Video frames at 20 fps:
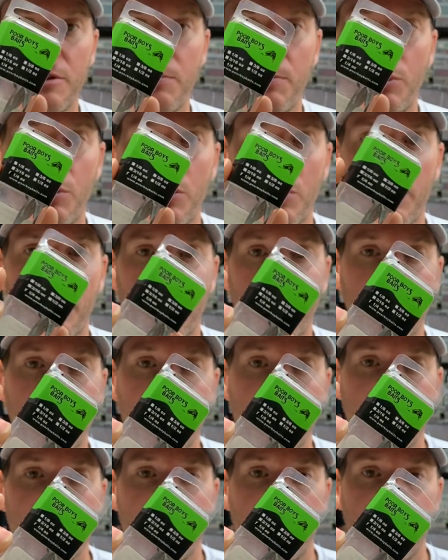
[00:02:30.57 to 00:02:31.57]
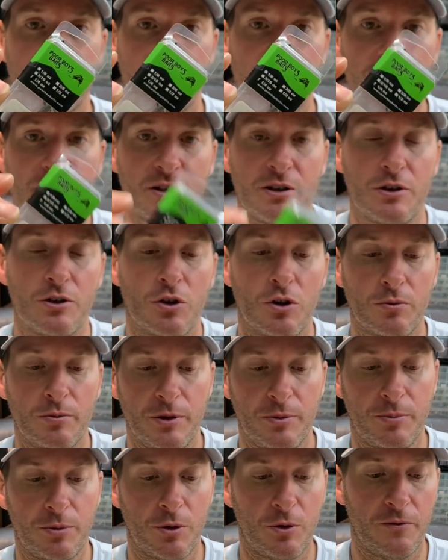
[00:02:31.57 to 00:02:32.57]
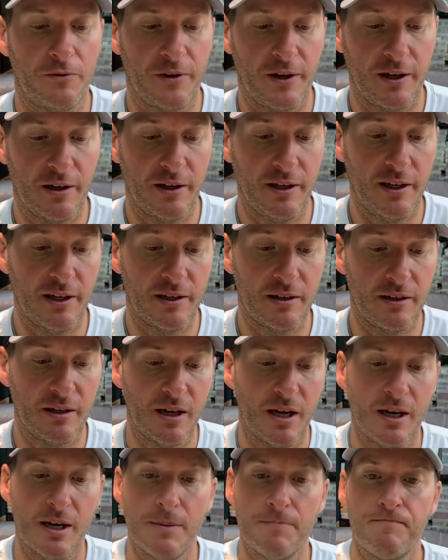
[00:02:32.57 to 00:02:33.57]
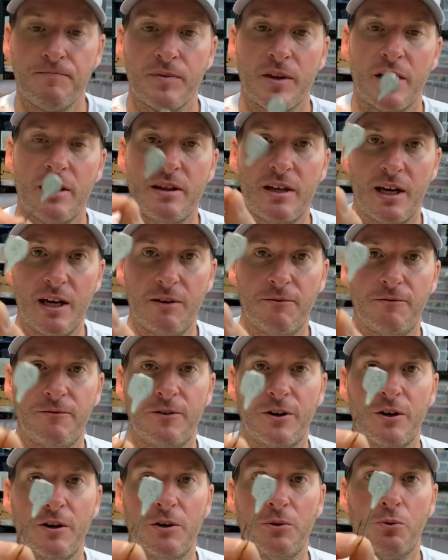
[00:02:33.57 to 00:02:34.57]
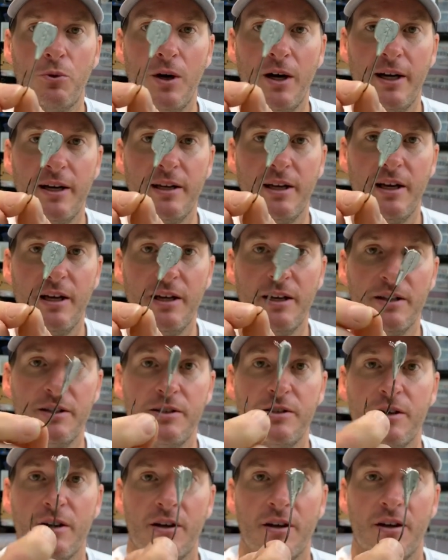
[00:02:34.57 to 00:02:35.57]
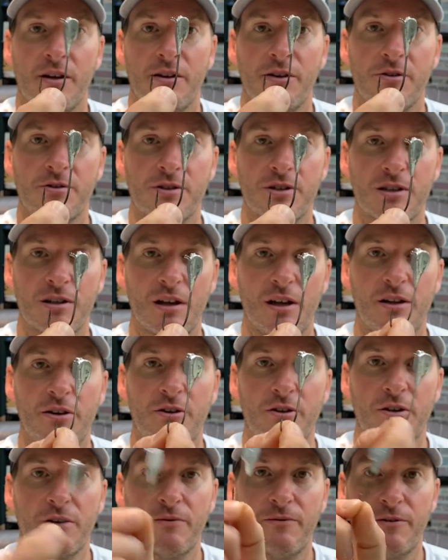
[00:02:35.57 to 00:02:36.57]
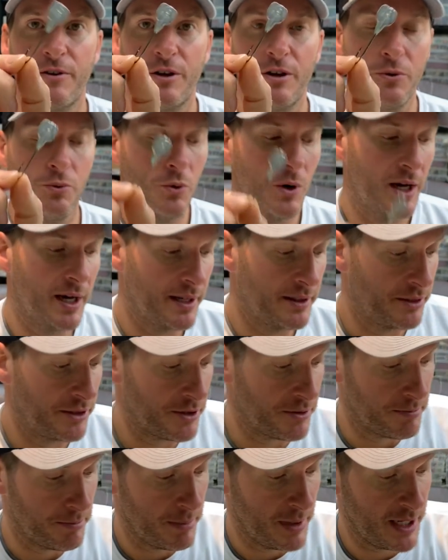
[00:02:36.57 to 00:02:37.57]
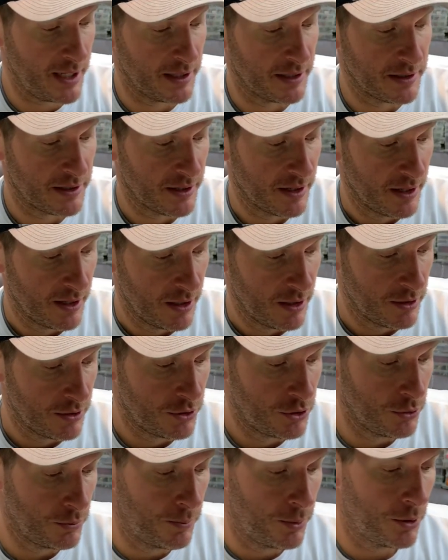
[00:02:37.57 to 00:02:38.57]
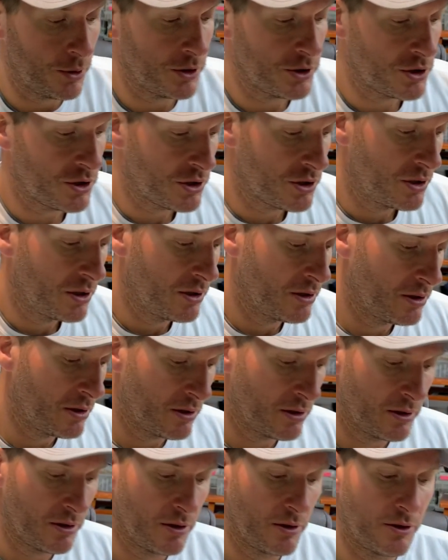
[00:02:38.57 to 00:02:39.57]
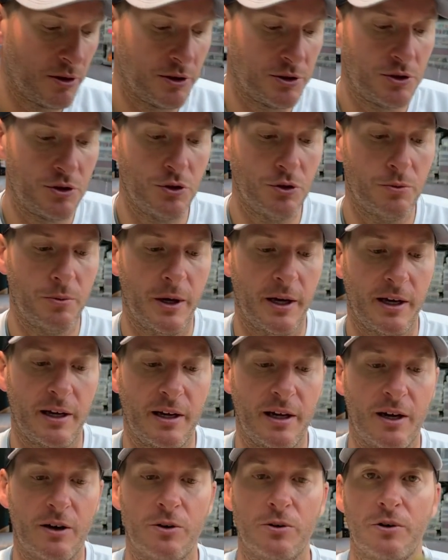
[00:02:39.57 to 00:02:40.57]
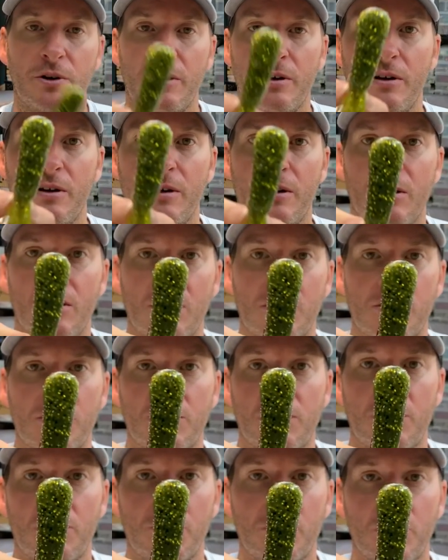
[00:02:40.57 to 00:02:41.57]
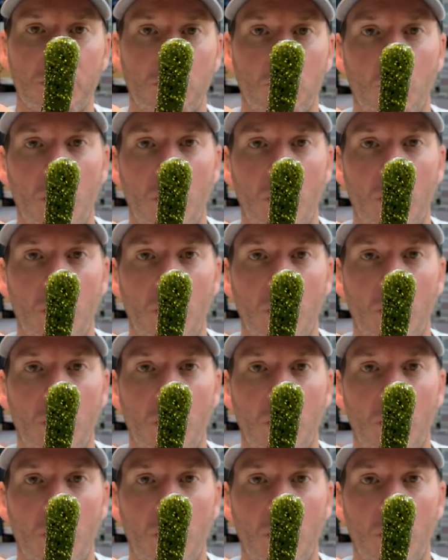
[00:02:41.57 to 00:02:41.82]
poor boy's. This is the Gobi profile head, and they have very wide heads. They're slender, very wide. They're meant to push the tube head out, so they're real